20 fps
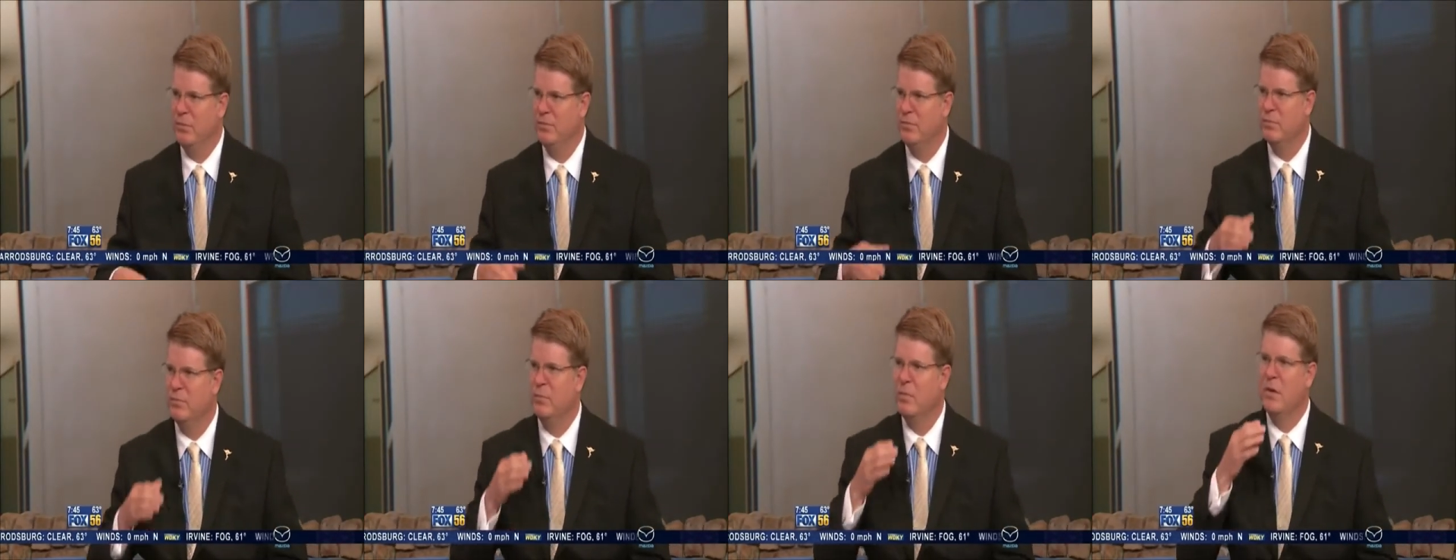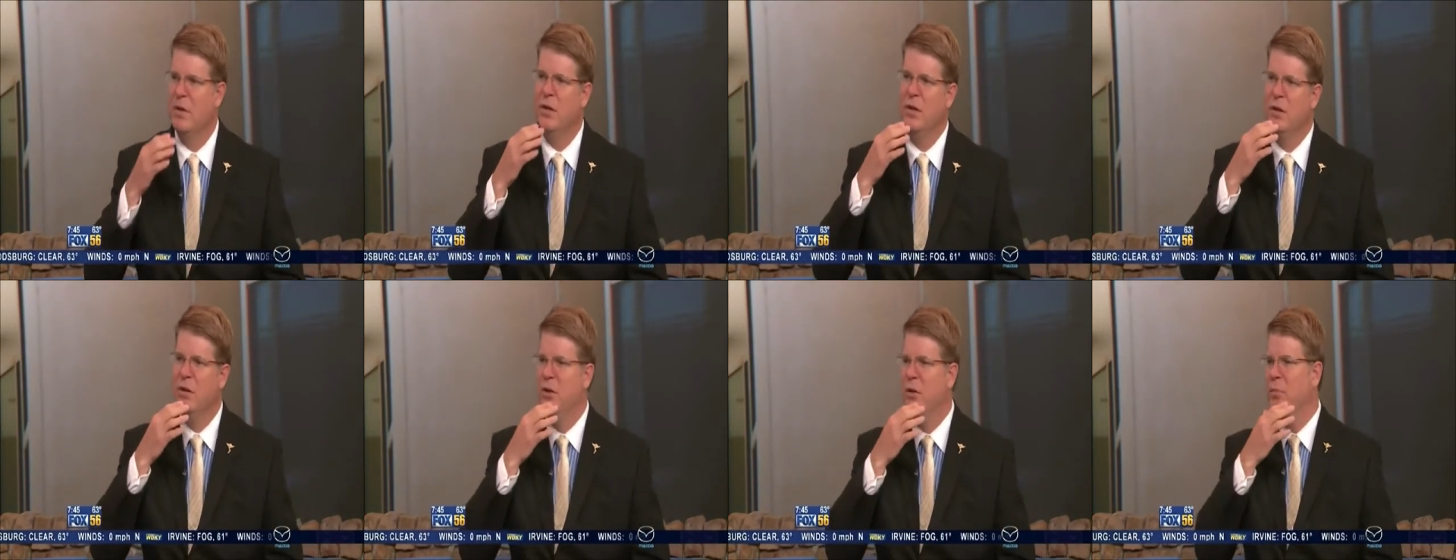Yeah.
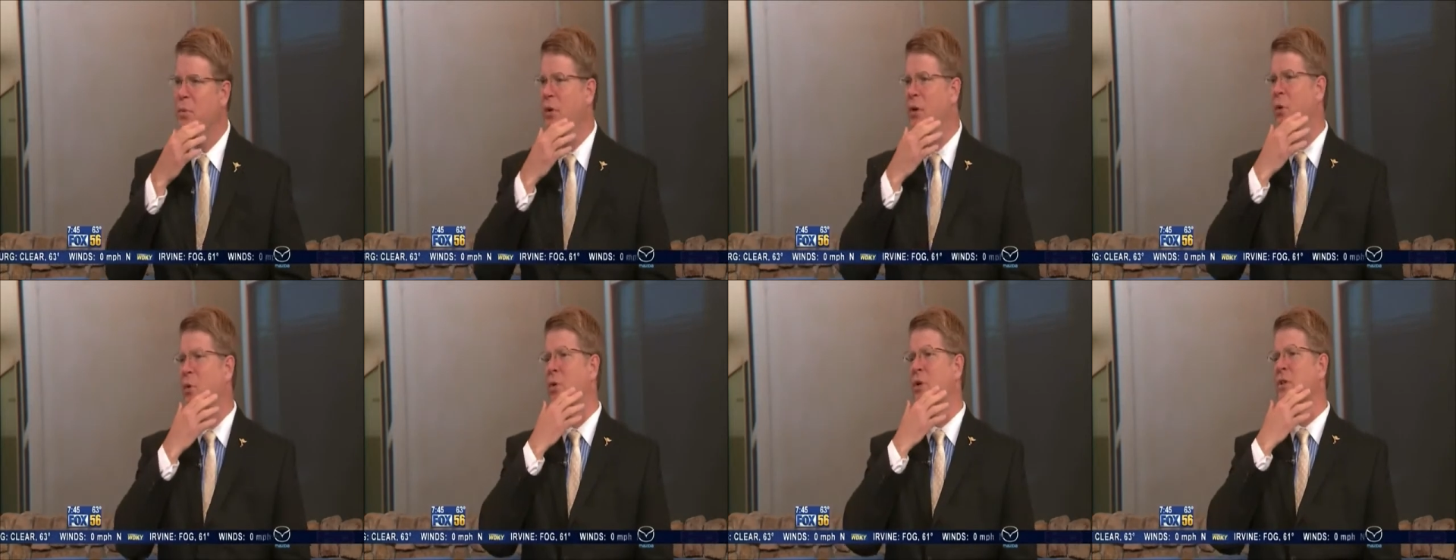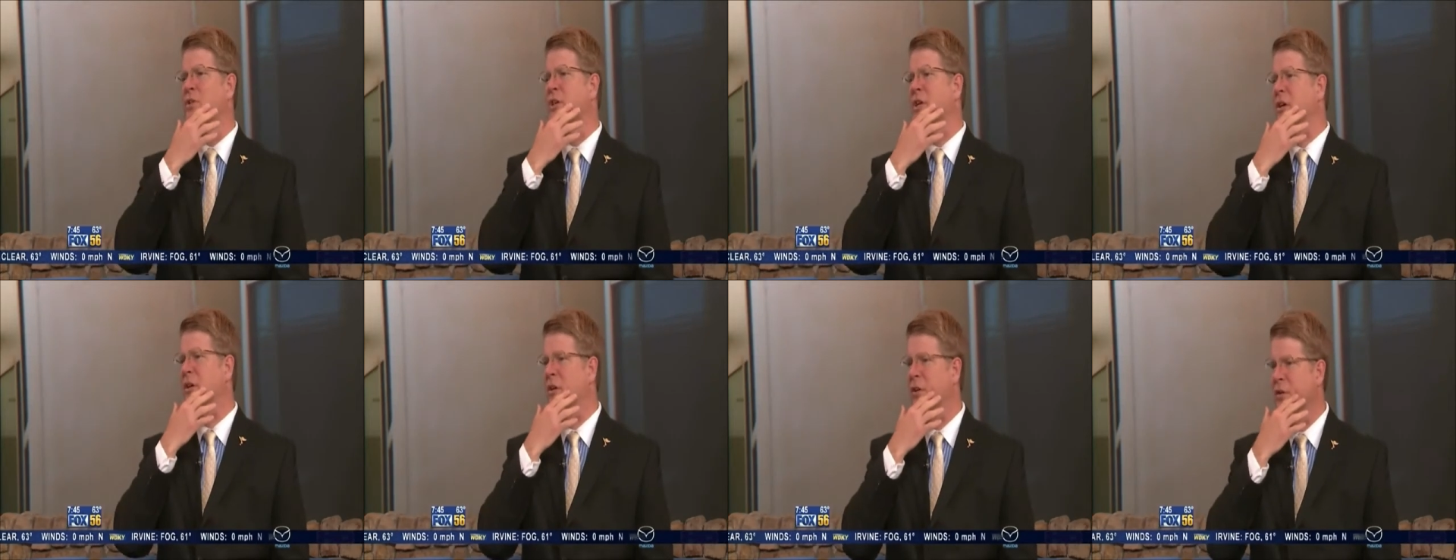You can put
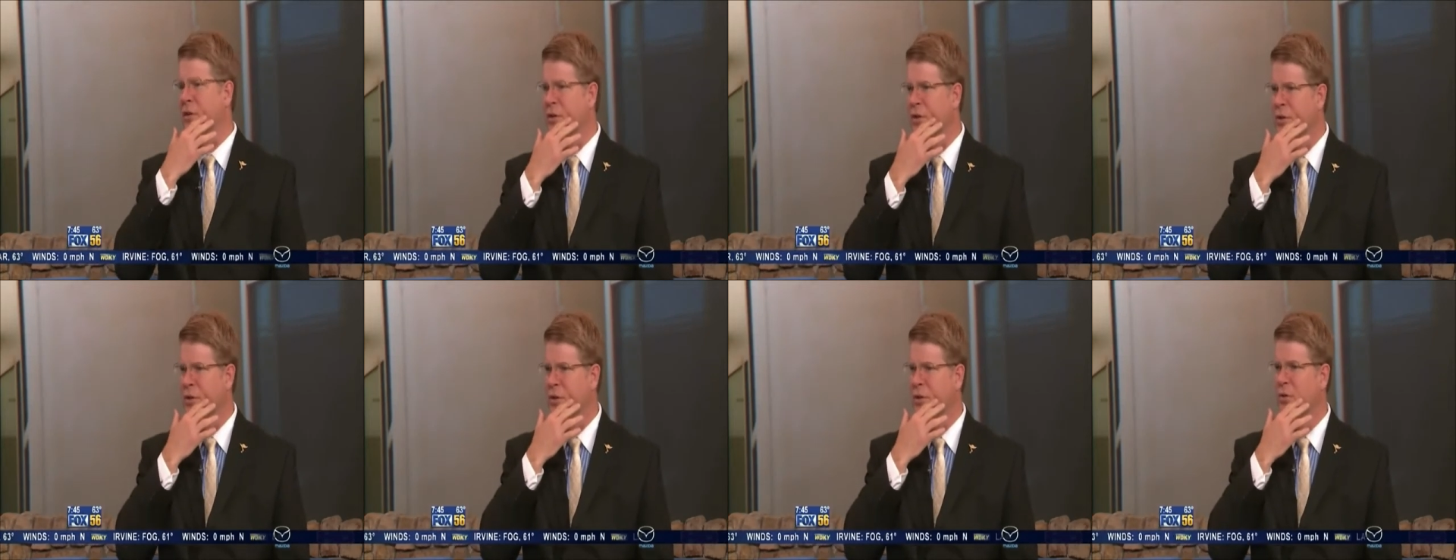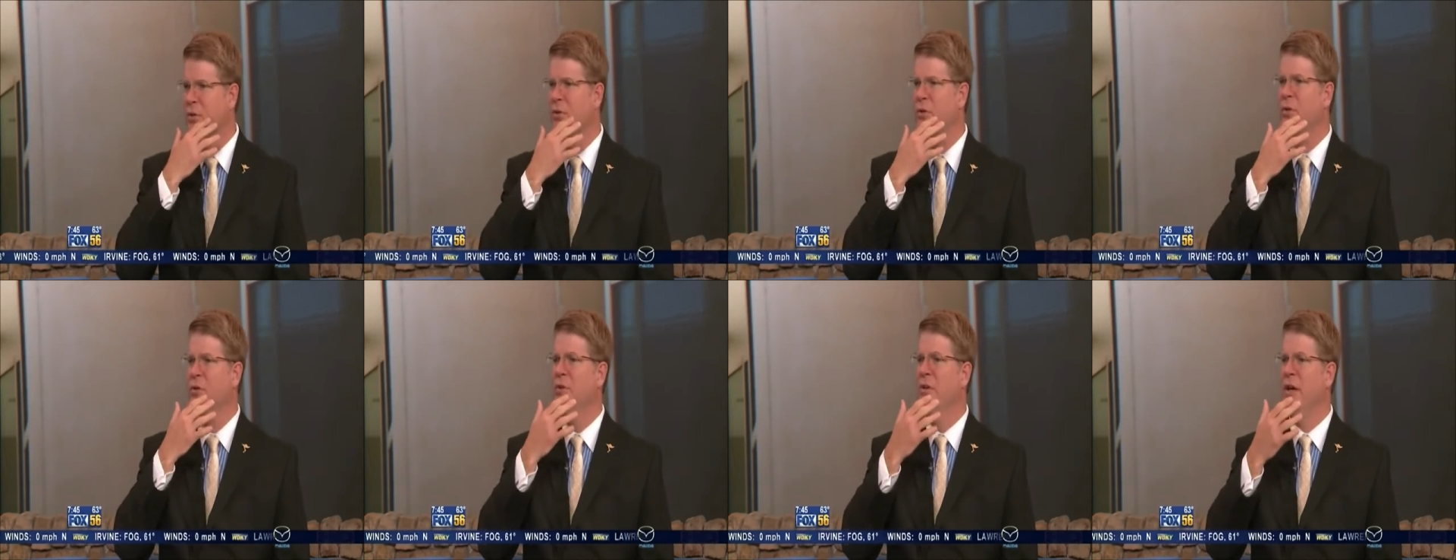Orajel on the
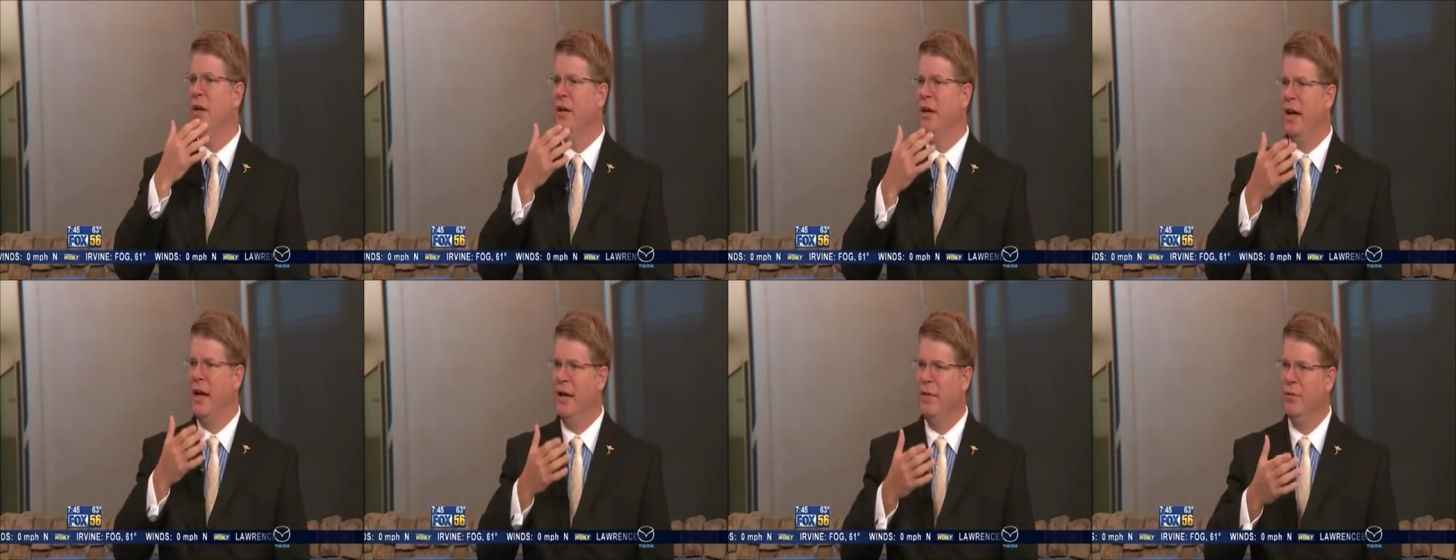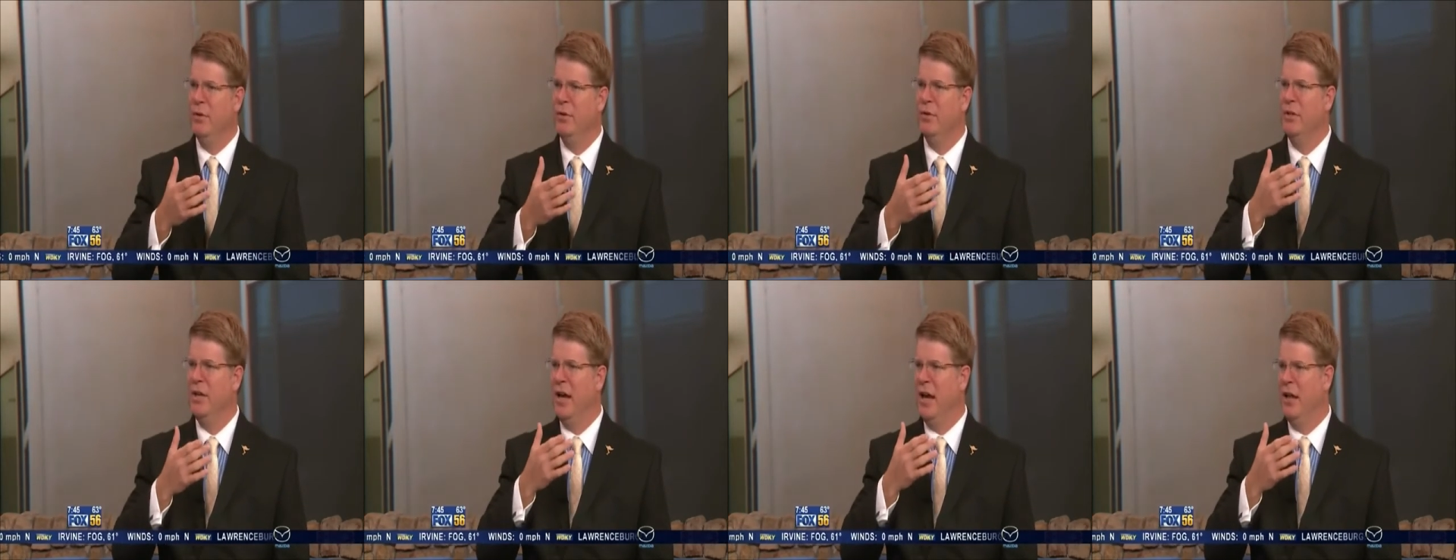tooth, you take
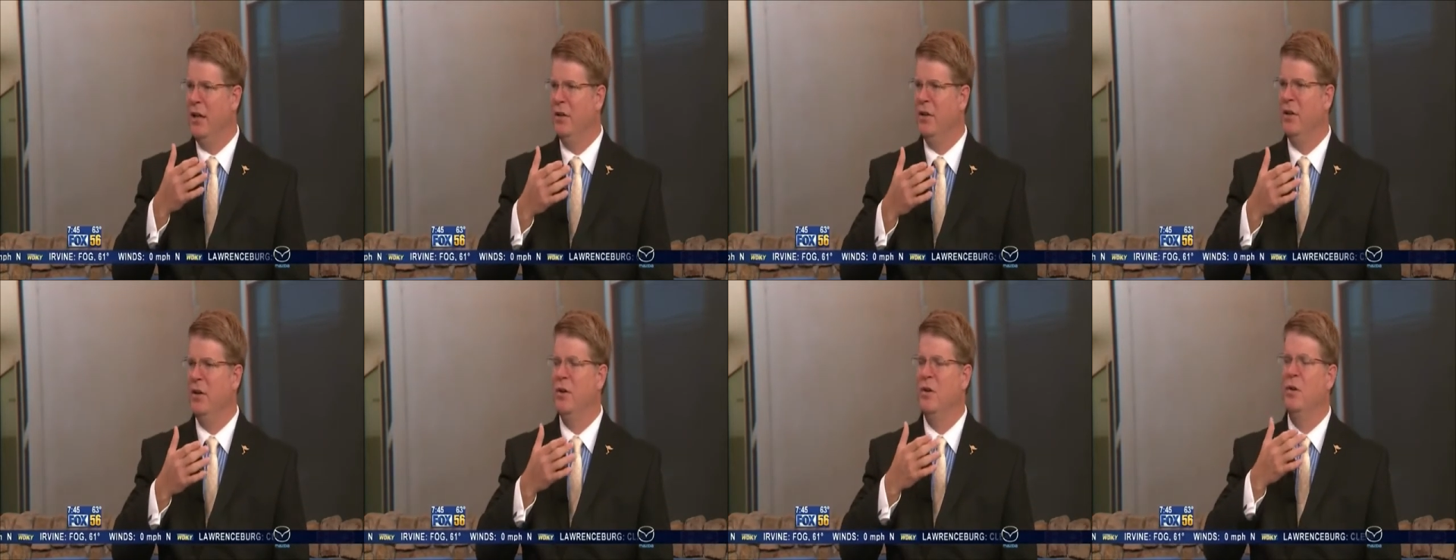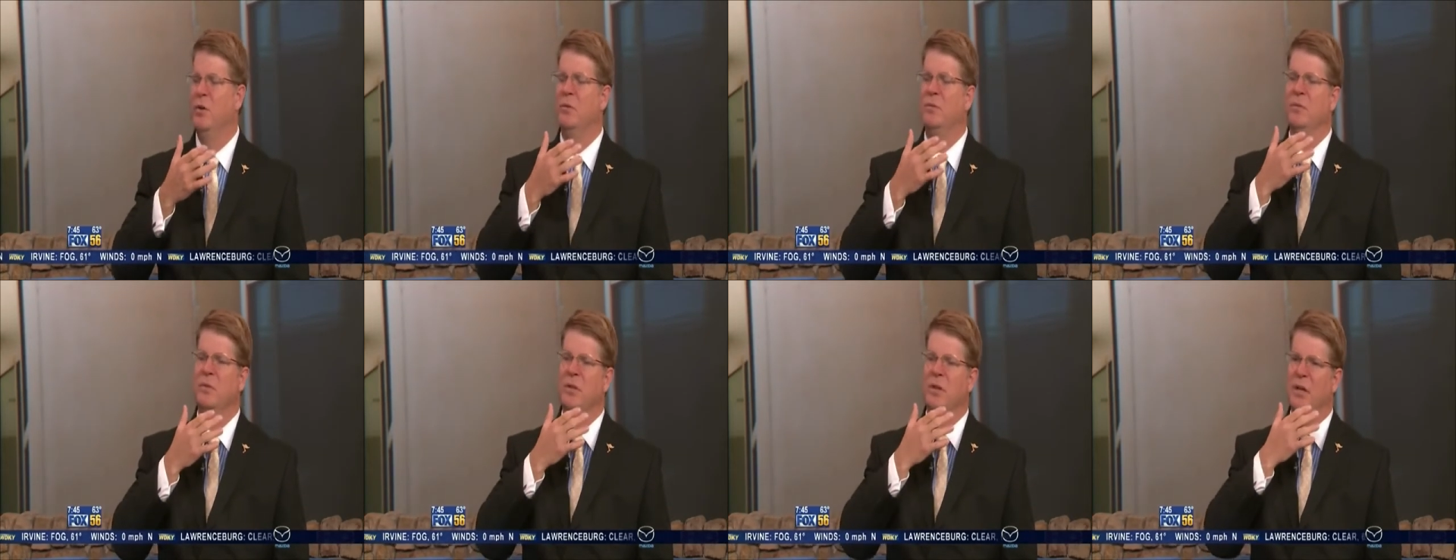Advil,
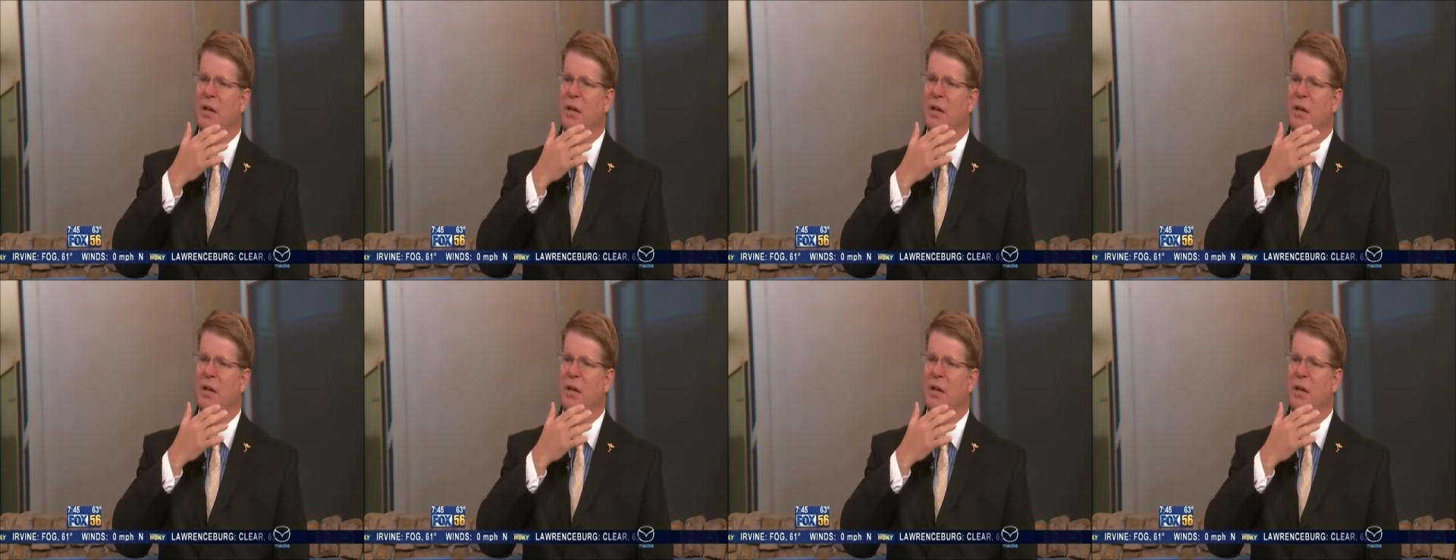Tylenol,